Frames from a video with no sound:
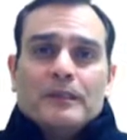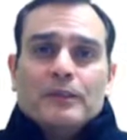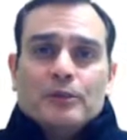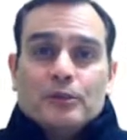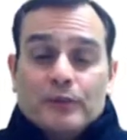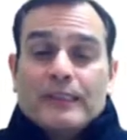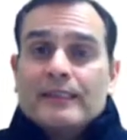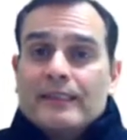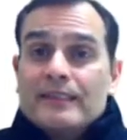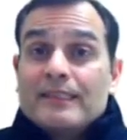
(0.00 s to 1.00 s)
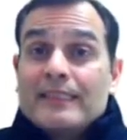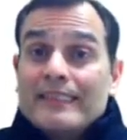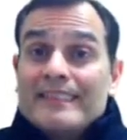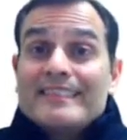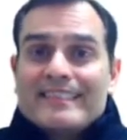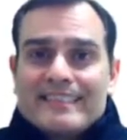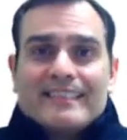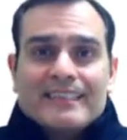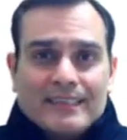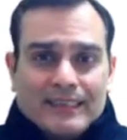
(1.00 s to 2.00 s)
into that there is a
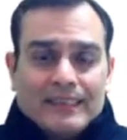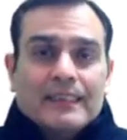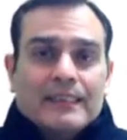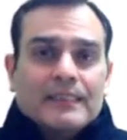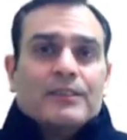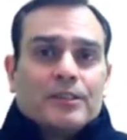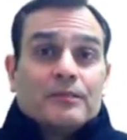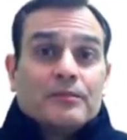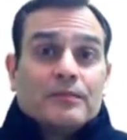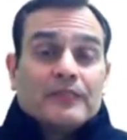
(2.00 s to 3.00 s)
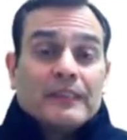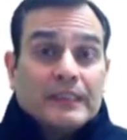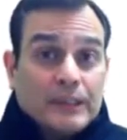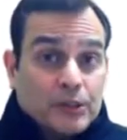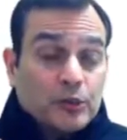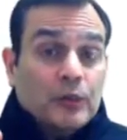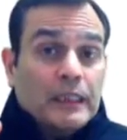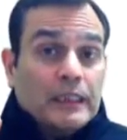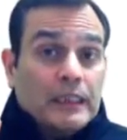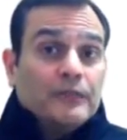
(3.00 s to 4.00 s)
consistency in terms of India. So
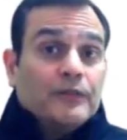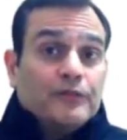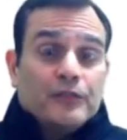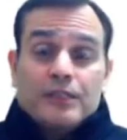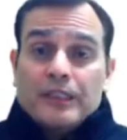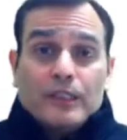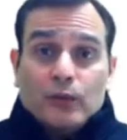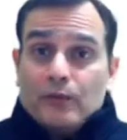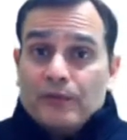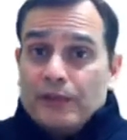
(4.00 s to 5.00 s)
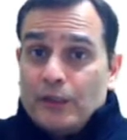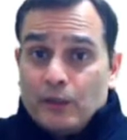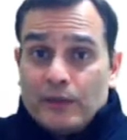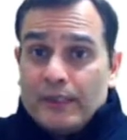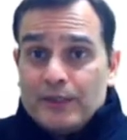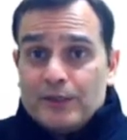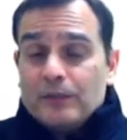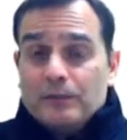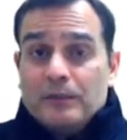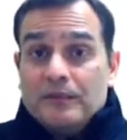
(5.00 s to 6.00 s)
even if you say no, there were no errors in
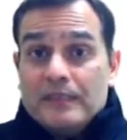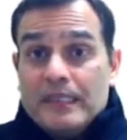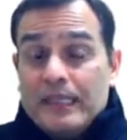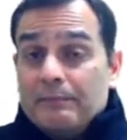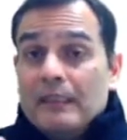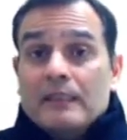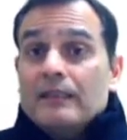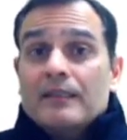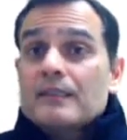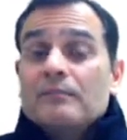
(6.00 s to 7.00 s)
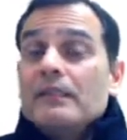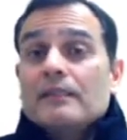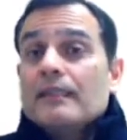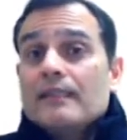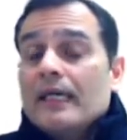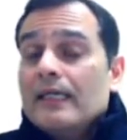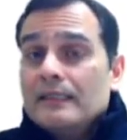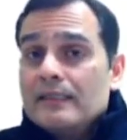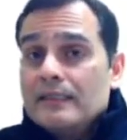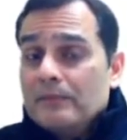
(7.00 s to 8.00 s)
the previous gap, it doesn't mean that I'll
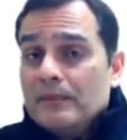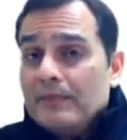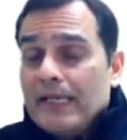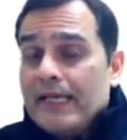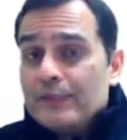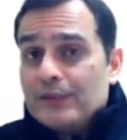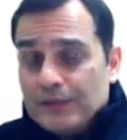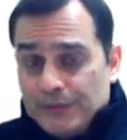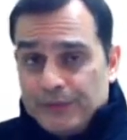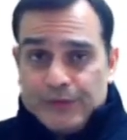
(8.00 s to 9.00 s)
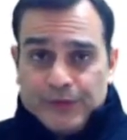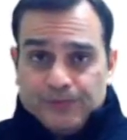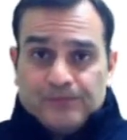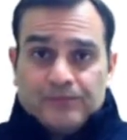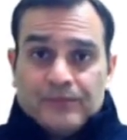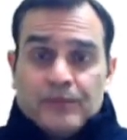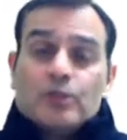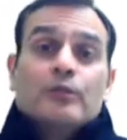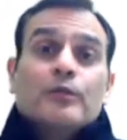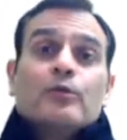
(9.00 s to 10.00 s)
accept them as it is.
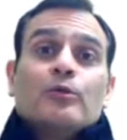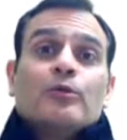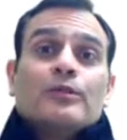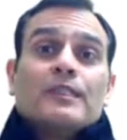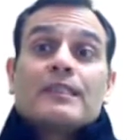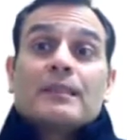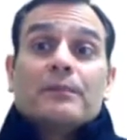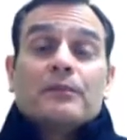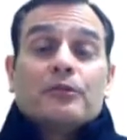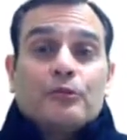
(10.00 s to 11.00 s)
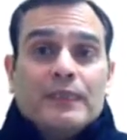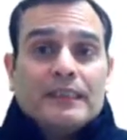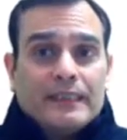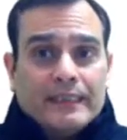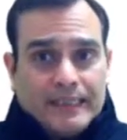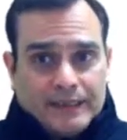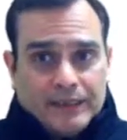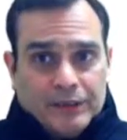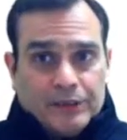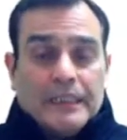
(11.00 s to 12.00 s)
So we're going to go to the step number 3 in that
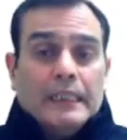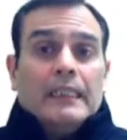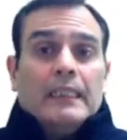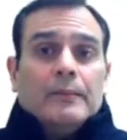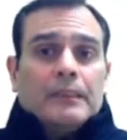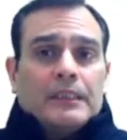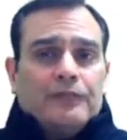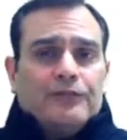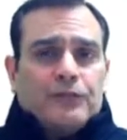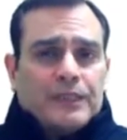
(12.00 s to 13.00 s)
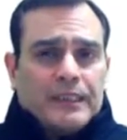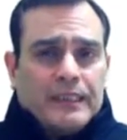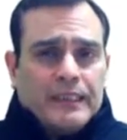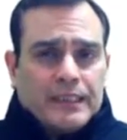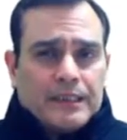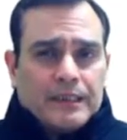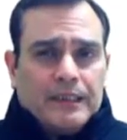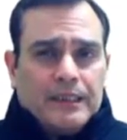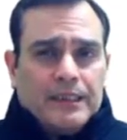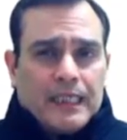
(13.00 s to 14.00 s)
case. But if you say yes,
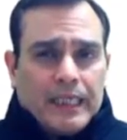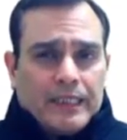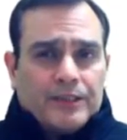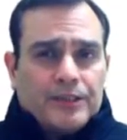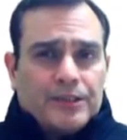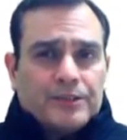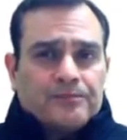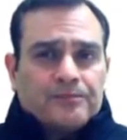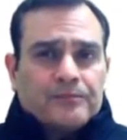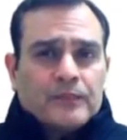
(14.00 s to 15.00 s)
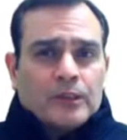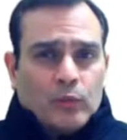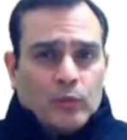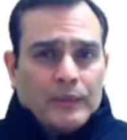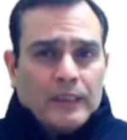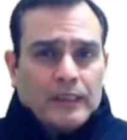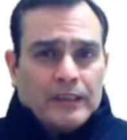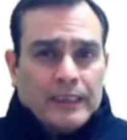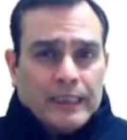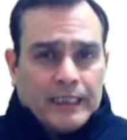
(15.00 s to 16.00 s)
these errors, when
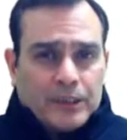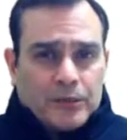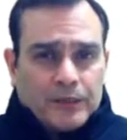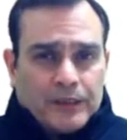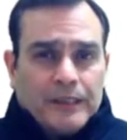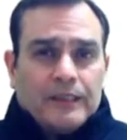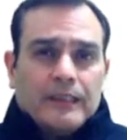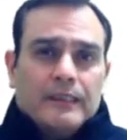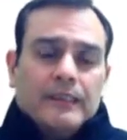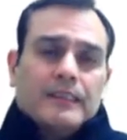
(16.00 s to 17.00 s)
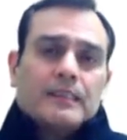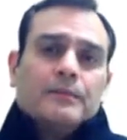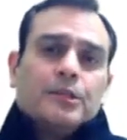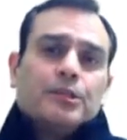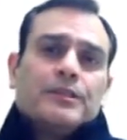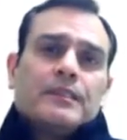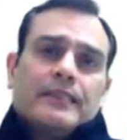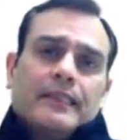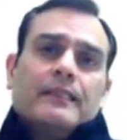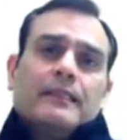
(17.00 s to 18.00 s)
the errors were there in the estimations,
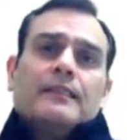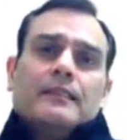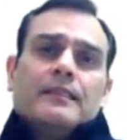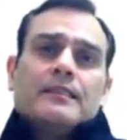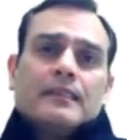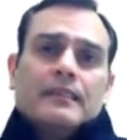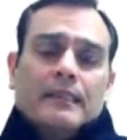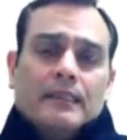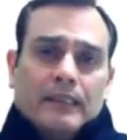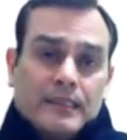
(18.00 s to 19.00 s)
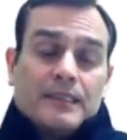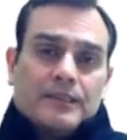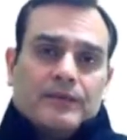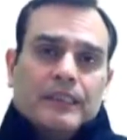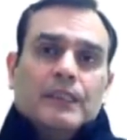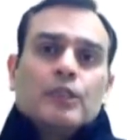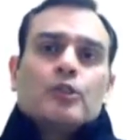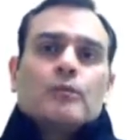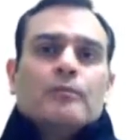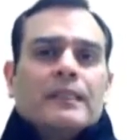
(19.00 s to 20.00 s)
then it is again necessary
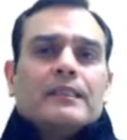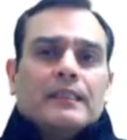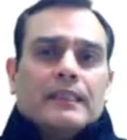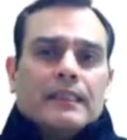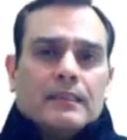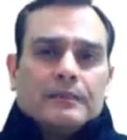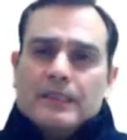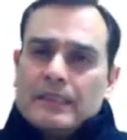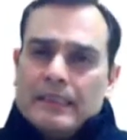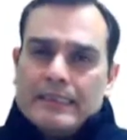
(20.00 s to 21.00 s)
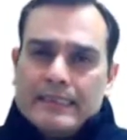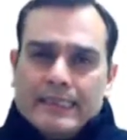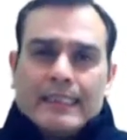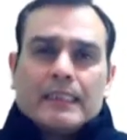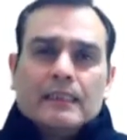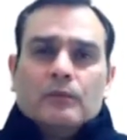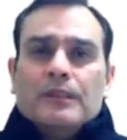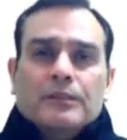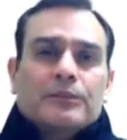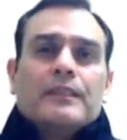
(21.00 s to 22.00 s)
to make the estimates exactly the way
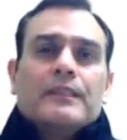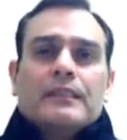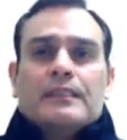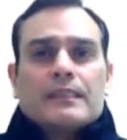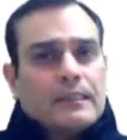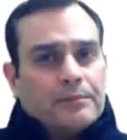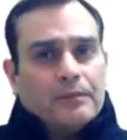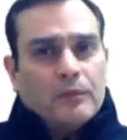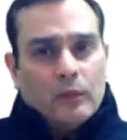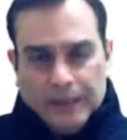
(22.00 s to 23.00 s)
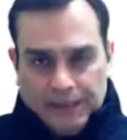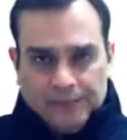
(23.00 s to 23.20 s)
you did in step number 1.